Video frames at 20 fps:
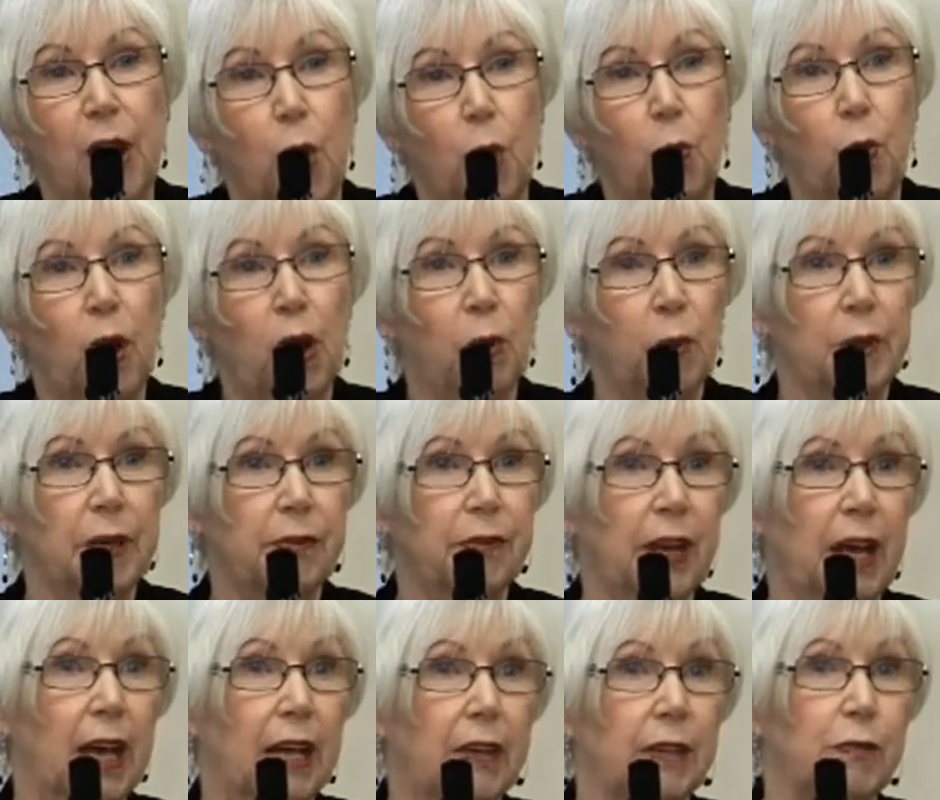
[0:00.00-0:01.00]
While we've
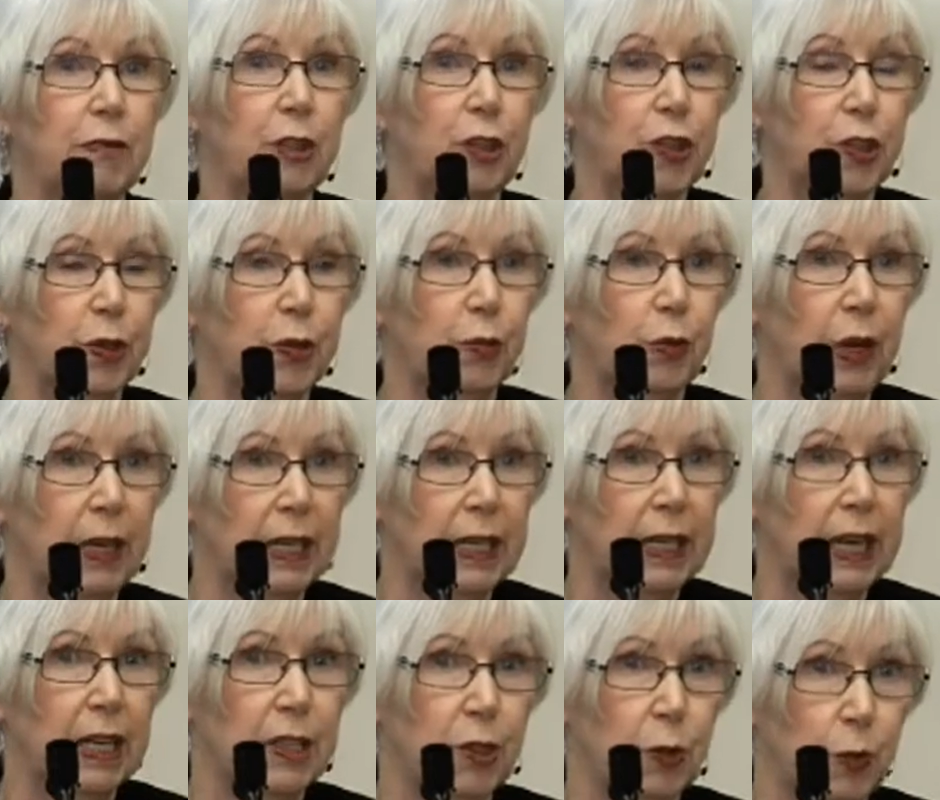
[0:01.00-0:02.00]
had Vision running
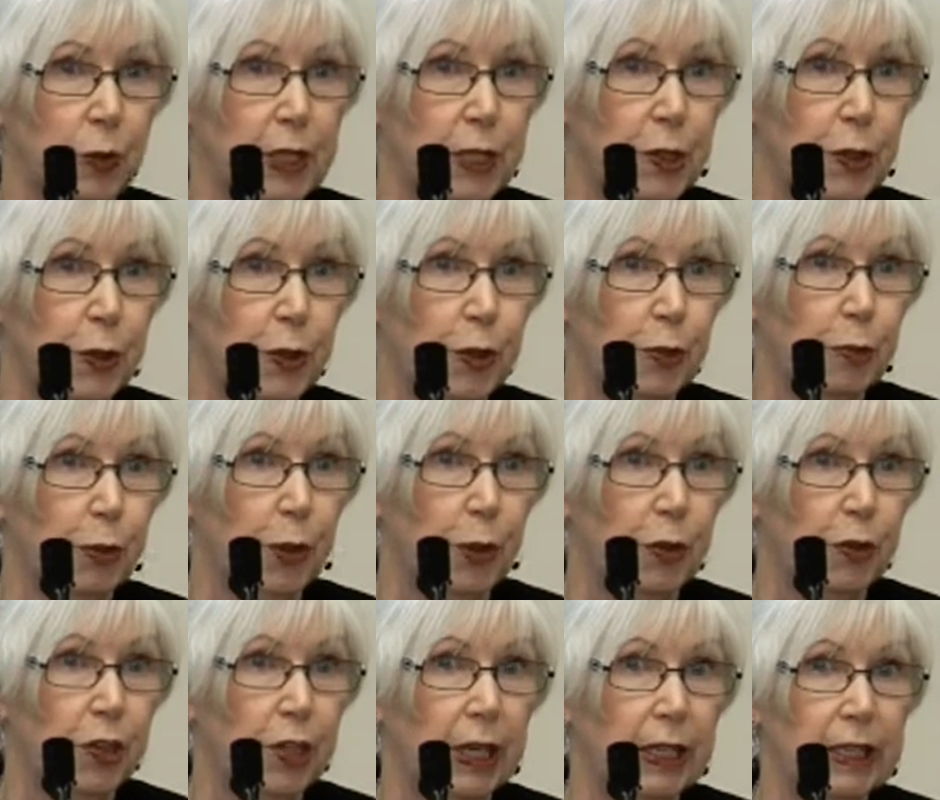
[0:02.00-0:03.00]
as a research
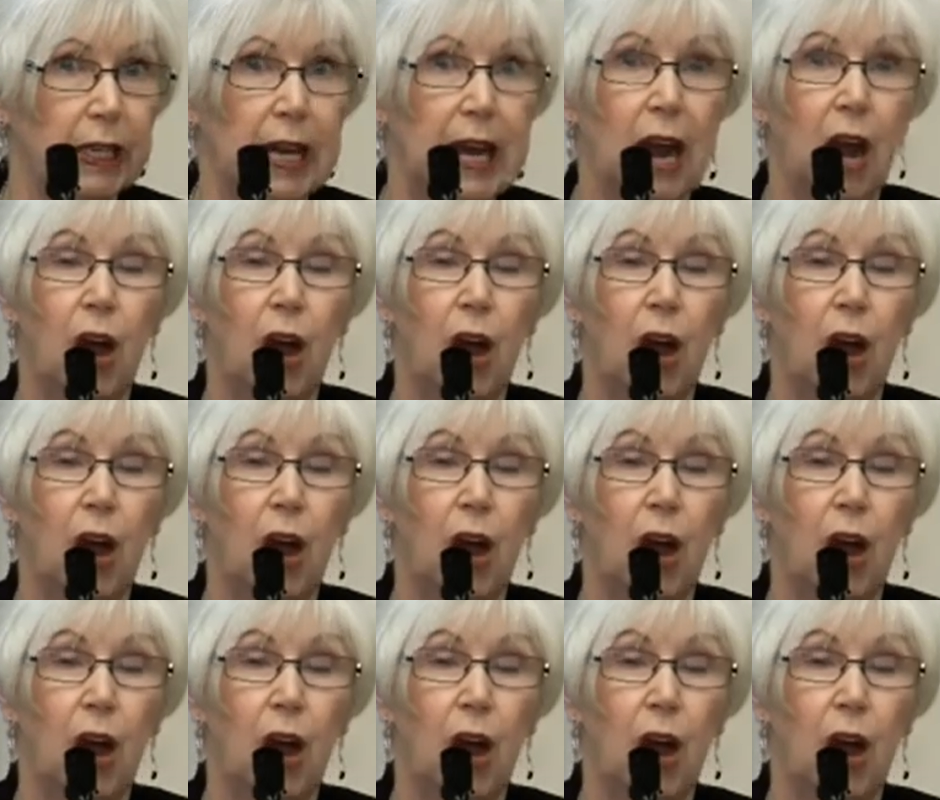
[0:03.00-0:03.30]
project,